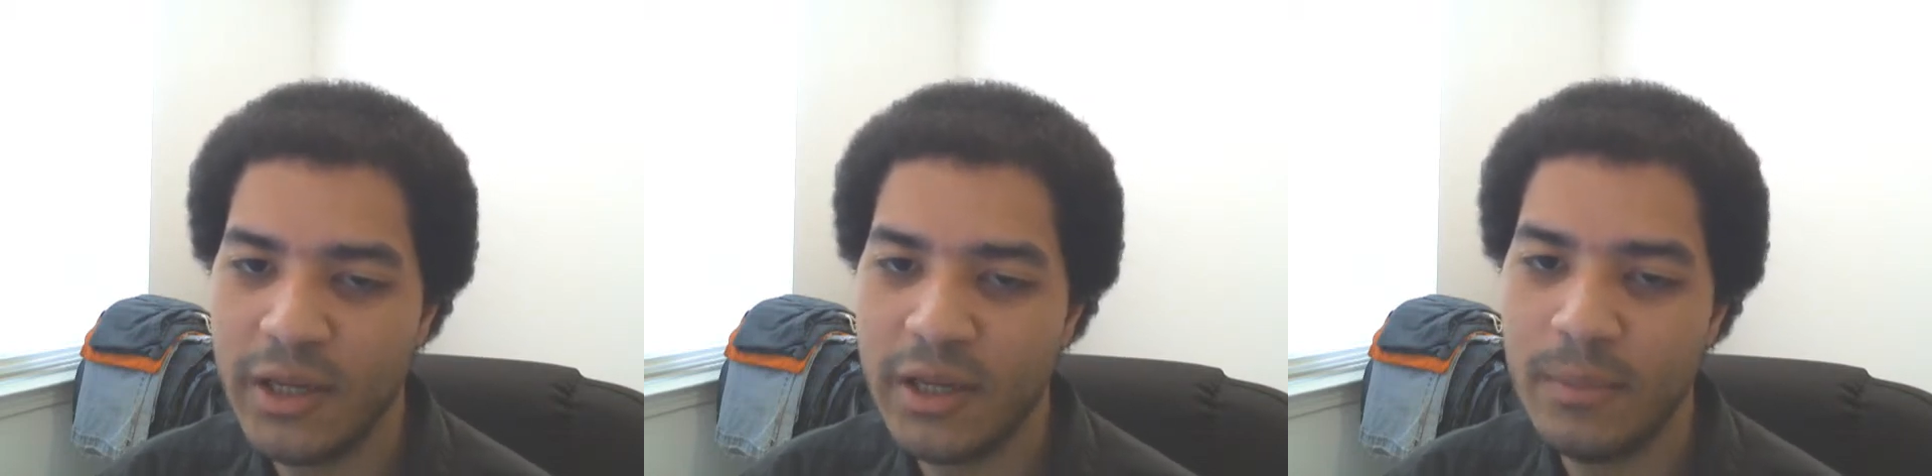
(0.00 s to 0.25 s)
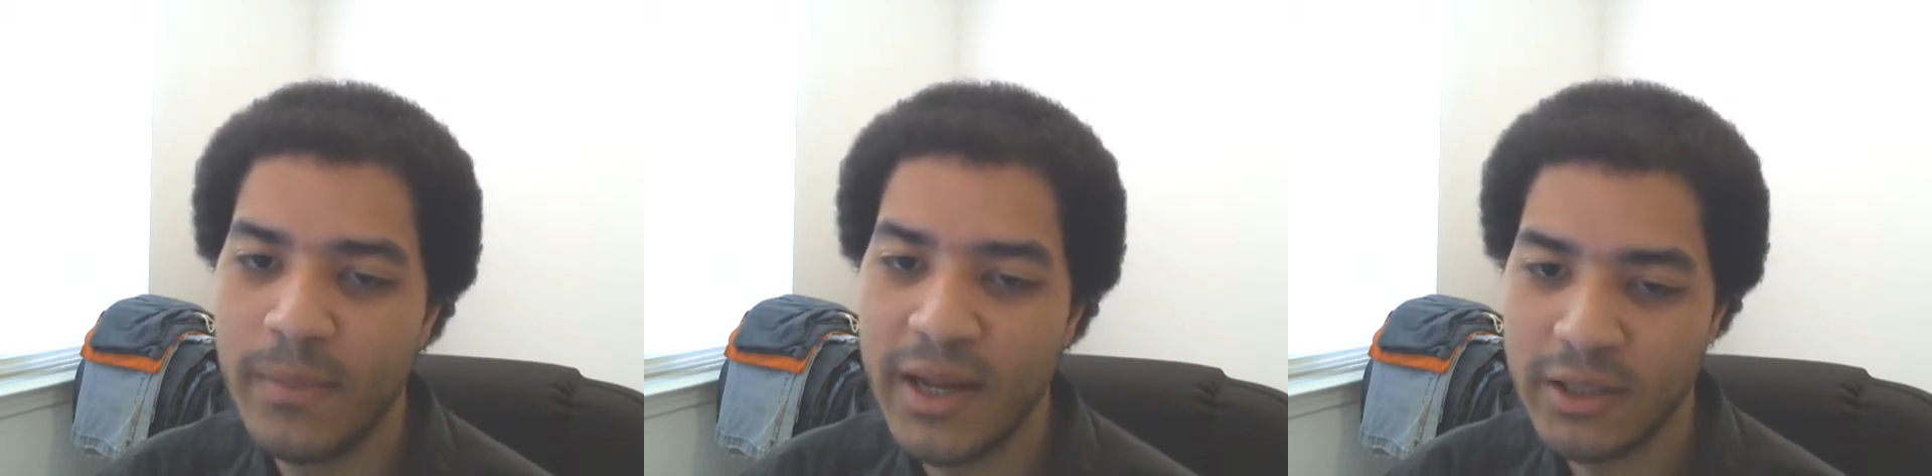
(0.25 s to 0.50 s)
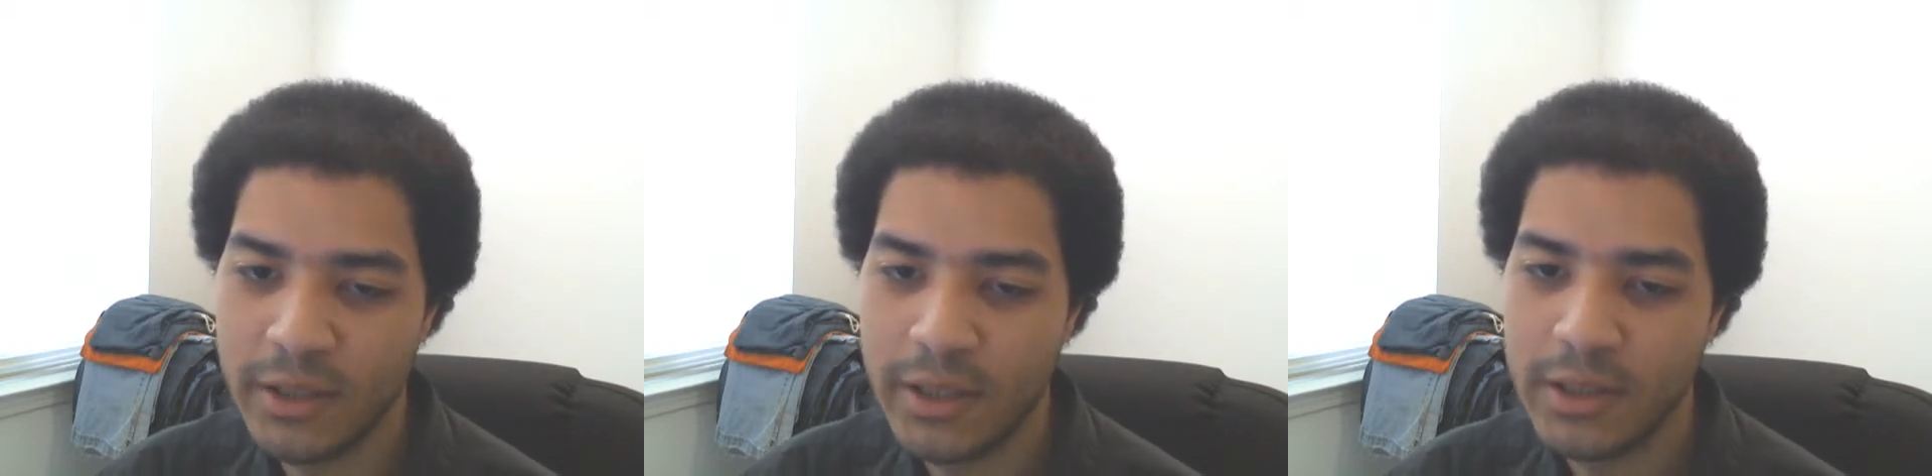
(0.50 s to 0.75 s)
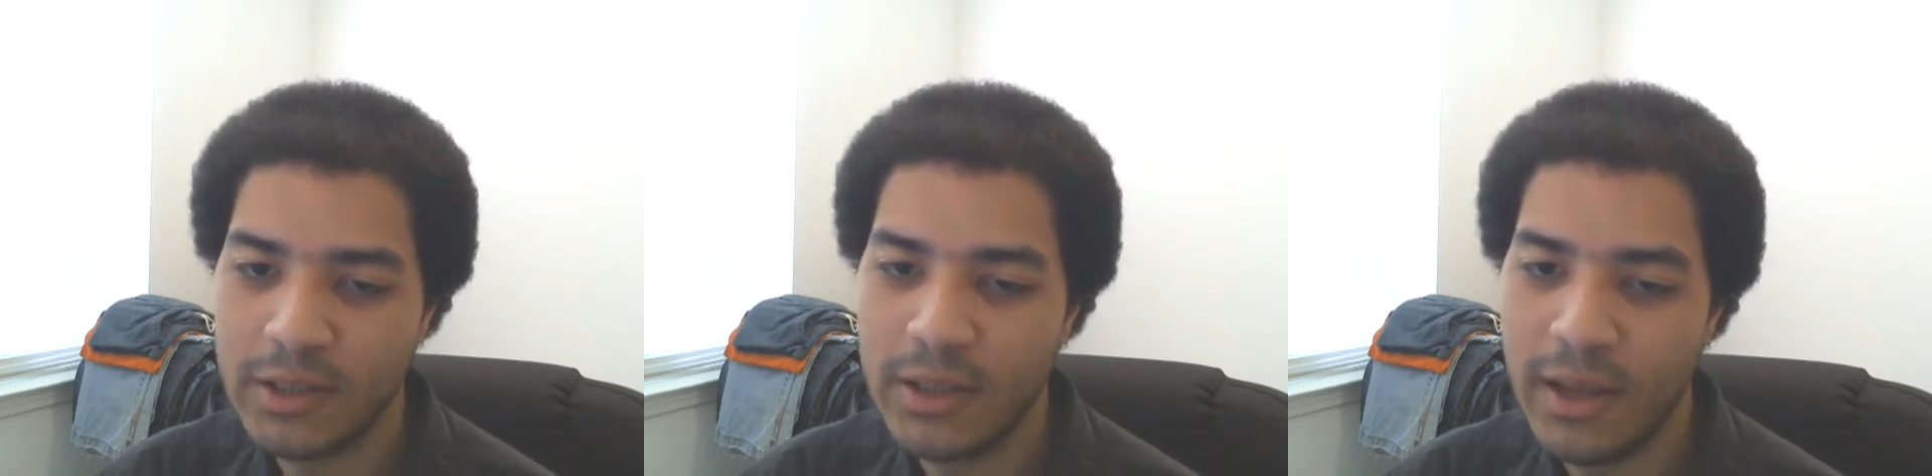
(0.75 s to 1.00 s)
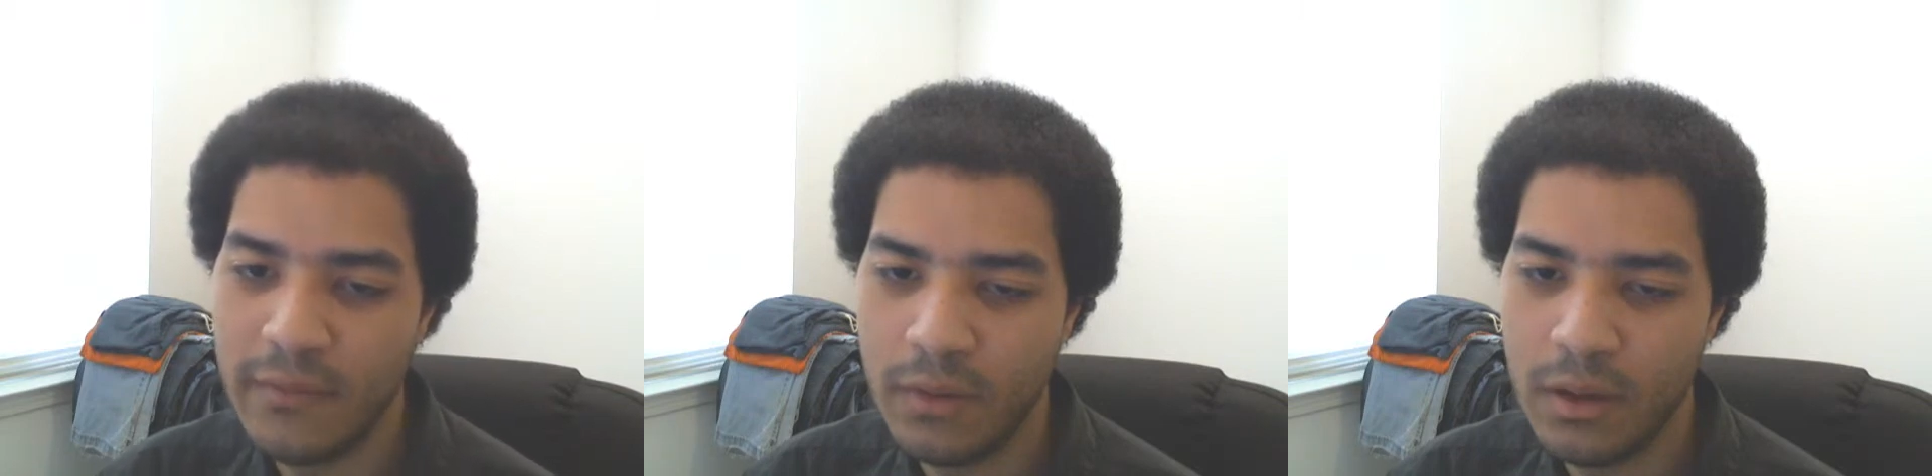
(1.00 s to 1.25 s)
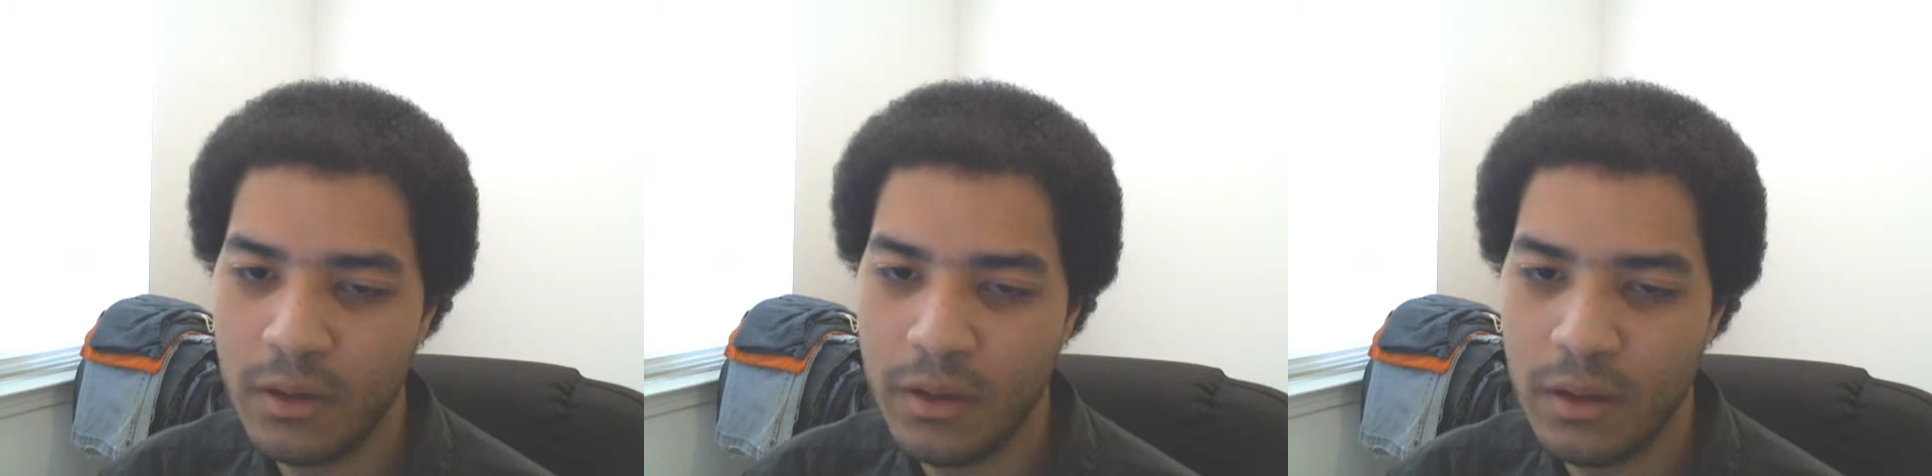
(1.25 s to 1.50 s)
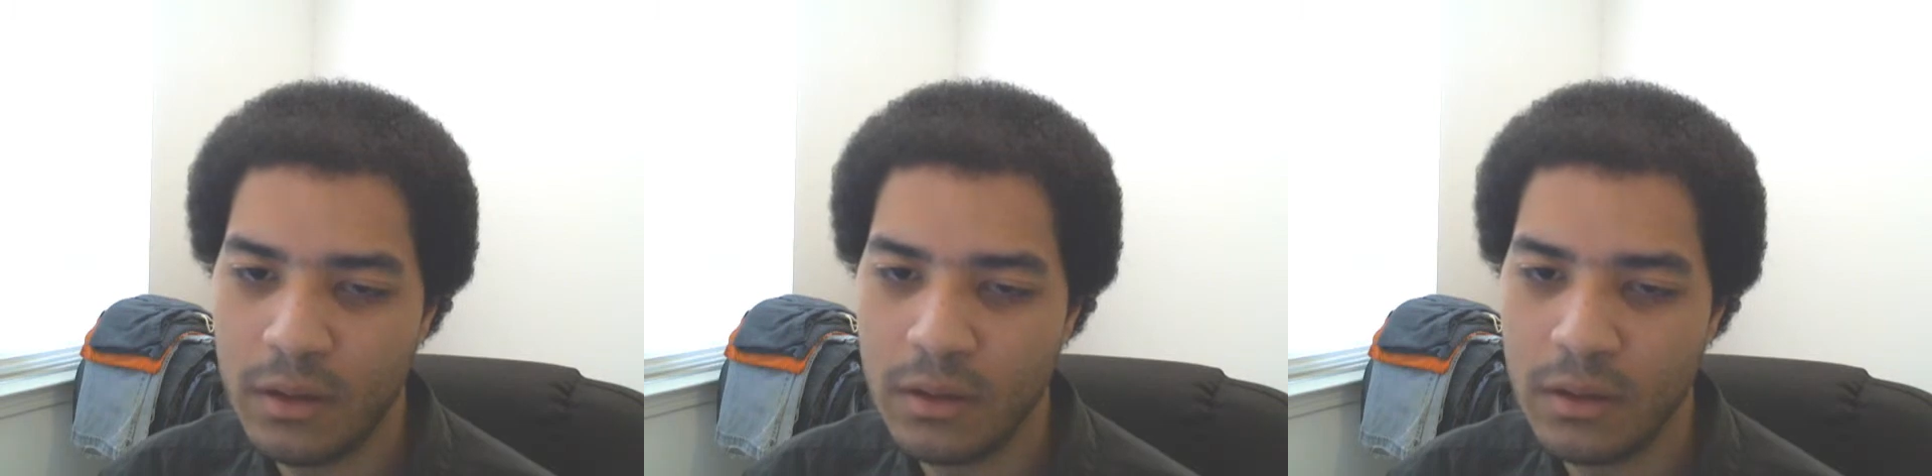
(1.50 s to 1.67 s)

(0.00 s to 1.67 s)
and Mexicans, definitely.